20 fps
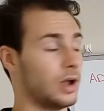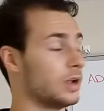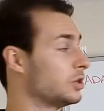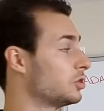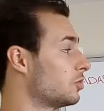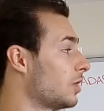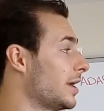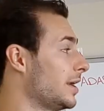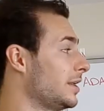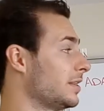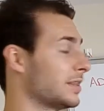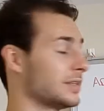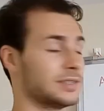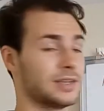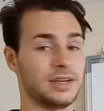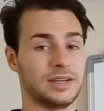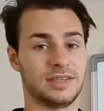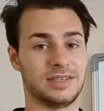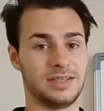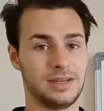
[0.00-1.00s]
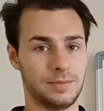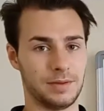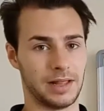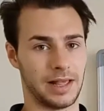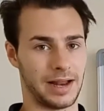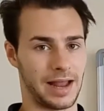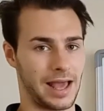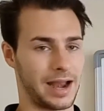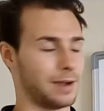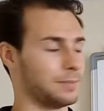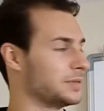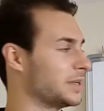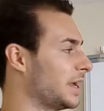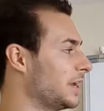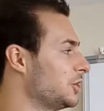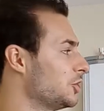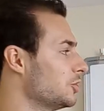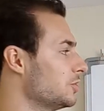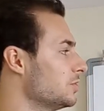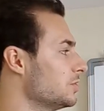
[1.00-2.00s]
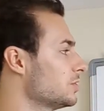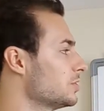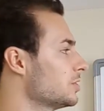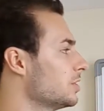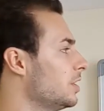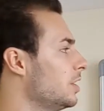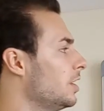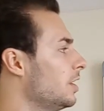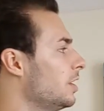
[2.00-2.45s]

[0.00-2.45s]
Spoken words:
training that's going to stimulate adaptations,